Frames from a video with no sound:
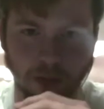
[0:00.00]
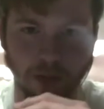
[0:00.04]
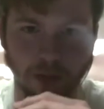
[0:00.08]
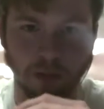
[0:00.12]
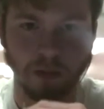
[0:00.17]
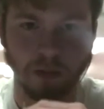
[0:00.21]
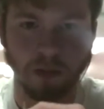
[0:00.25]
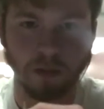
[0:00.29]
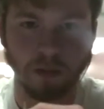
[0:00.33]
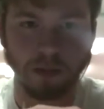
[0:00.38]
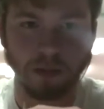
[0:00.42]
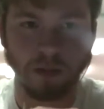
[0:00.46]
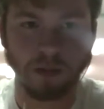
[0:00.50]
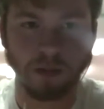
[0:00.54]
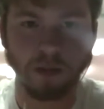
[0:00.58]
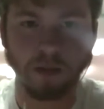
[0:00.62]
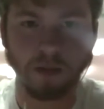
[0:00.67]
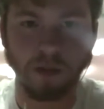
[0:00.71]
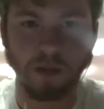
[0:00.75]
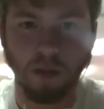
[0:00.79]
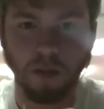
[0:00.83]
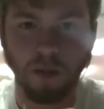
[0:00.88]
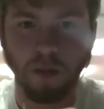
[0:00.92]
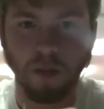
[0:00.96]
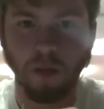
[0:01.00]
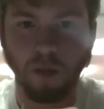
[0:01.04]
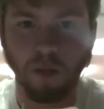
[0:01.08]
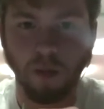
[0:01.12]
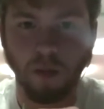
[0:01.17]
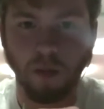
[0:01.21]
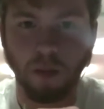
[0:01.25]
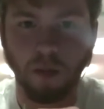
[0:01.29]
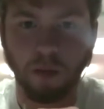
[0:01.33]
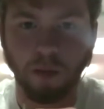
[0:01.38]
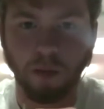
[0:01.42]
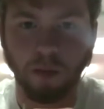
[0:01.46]

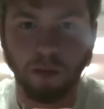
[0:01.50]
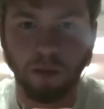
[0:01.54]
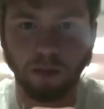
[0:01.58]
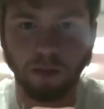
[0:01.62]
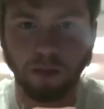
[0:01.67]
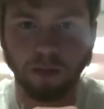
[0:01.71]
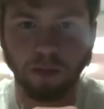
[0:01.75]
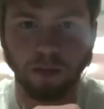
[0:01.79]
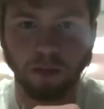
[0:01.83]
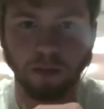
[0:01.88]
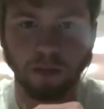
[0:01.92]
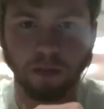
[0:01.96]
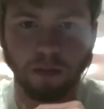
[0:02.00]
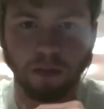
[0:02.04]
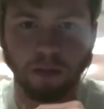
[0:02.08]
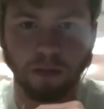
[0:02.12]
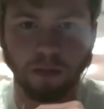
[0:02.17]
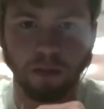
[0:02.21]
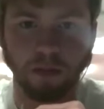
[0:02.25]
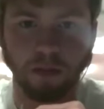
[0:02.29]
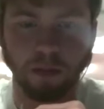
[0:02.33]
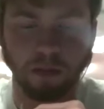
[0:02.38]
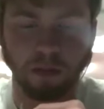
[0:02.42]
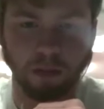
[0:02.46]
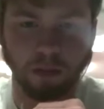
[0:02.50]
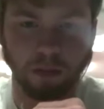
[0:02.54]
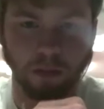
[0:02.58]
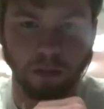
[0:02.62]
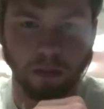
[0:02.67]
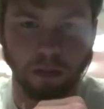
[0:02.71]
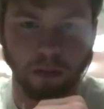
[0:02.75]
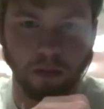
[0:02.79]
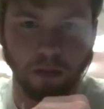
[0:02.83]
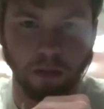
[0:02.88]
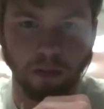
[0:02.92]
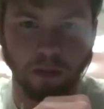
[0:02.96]

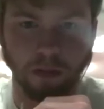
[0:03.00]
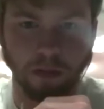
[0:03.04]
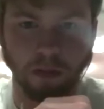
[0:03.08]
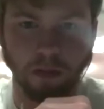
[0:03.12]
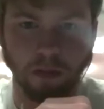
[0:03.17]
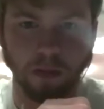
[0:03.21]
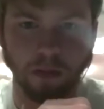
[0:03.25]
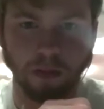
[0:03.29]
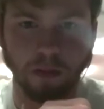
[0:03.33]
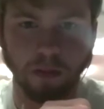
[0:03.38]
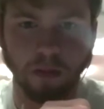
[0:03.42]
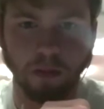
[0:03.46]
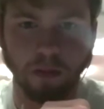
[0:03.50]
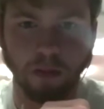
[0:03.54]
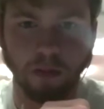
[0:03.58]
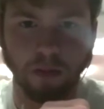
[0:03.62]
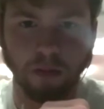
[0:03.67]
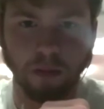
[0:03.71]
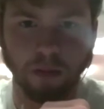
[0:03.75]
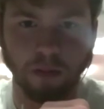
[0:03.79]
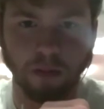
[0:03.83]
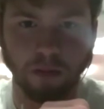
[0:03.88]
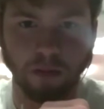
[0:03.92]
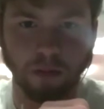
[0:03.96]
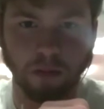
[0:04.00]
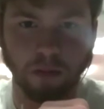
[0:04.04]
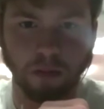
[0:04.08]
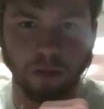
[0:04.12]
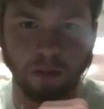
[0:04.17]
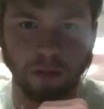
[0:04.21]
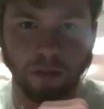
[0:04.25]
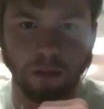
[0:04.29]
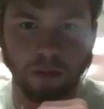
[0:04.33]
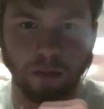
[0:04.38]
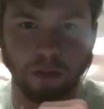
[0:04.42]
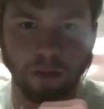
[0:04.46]

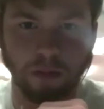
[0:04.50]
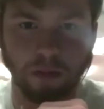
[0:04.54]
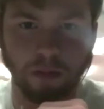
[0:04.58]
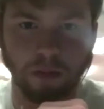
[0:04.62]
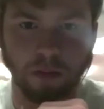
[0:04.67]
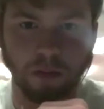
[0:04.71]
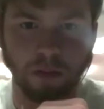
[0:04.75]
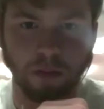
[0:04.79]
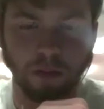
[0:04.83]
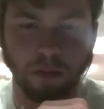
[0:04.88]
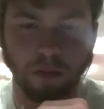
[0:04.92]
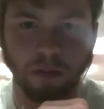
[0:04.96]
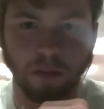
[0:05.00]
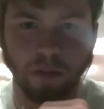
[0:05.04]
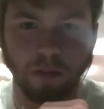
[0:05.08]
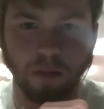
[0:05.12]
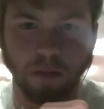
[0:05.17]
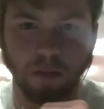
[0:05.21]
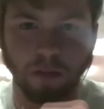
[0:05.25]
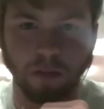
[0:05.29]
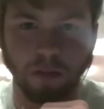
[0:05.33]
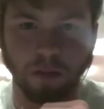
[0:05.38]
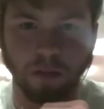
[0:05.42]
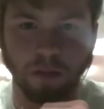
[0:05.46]
(silent)